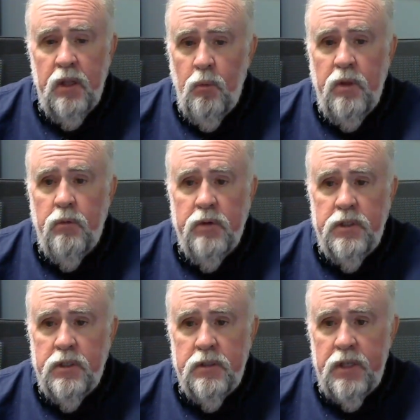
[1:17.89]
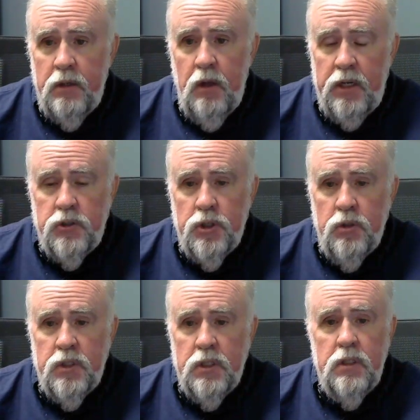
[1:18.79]
Now, one of the reasons I
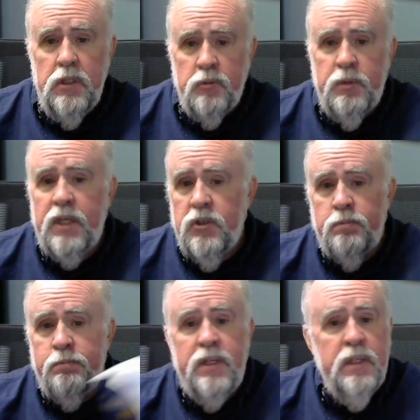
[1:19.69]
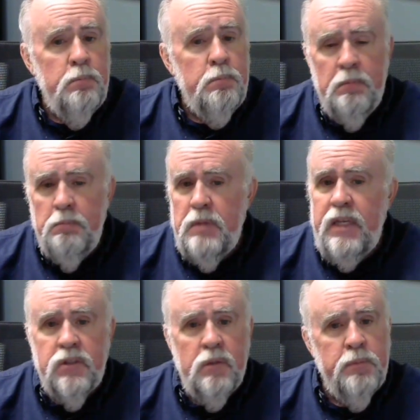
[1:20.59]
chose it is because it's pretty
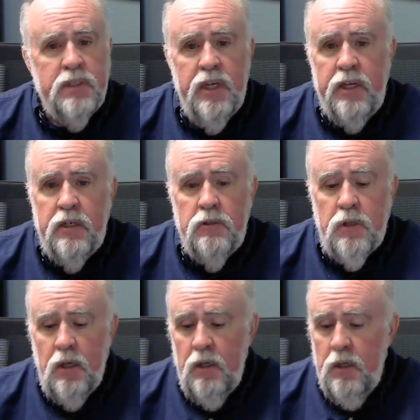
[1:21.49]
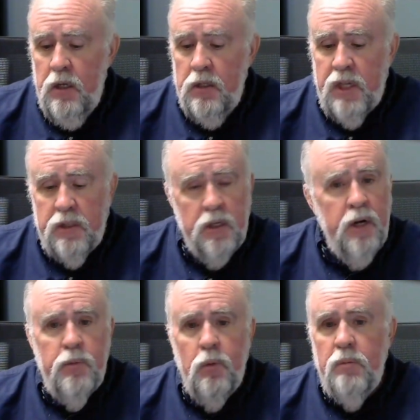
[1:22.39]
meats and potatoes. It's like the
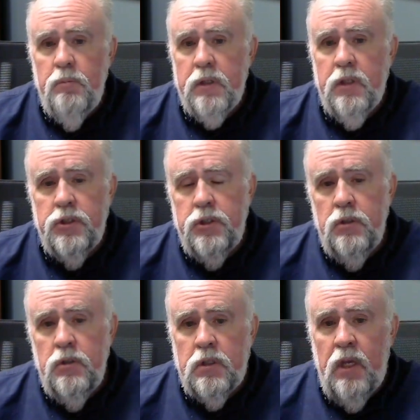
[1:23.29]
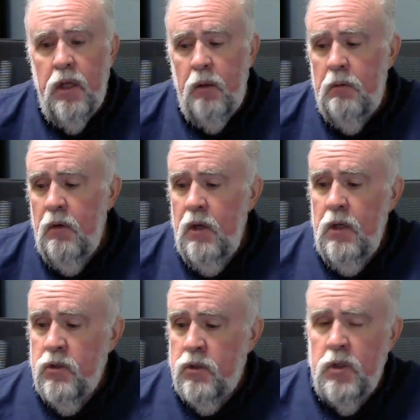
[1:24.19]
#1 book that's used to help
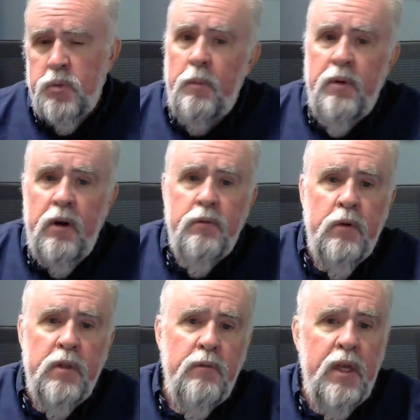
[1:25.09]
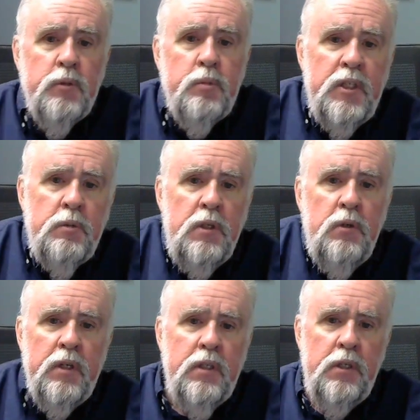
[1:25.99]
students prepare for the Advanced Placement
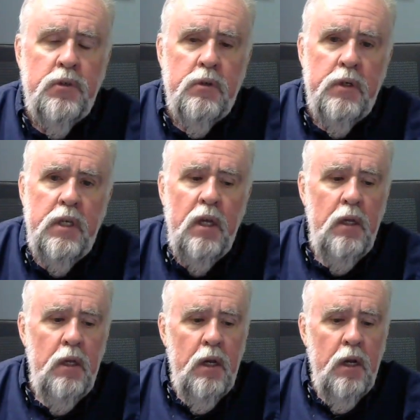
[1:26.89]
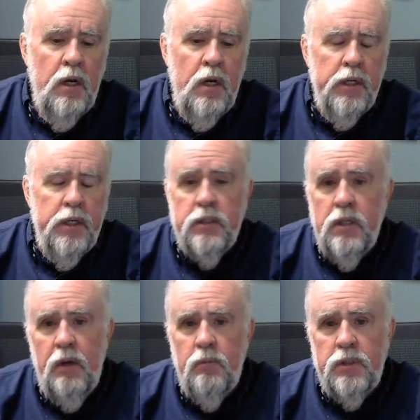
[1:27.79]
U.S. History
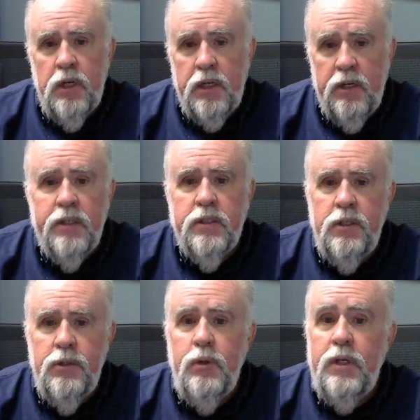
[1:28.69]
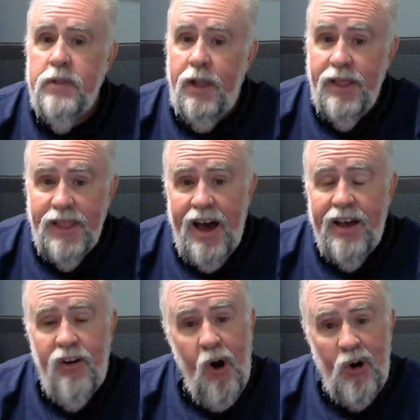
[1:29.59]
exam, which I guarantee you is a
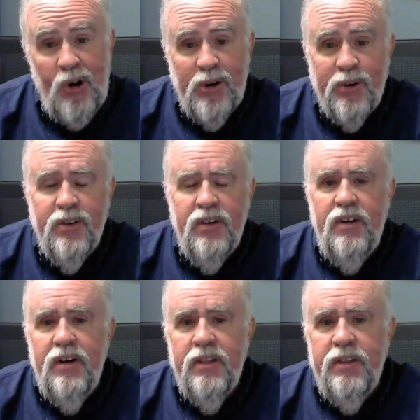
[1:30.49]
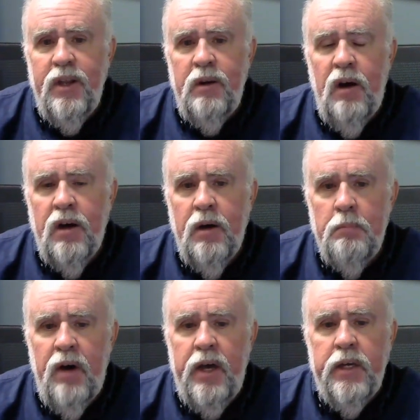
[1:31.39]
lot harder
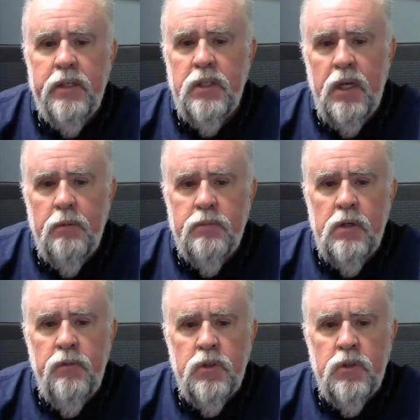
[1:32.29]
than my exams.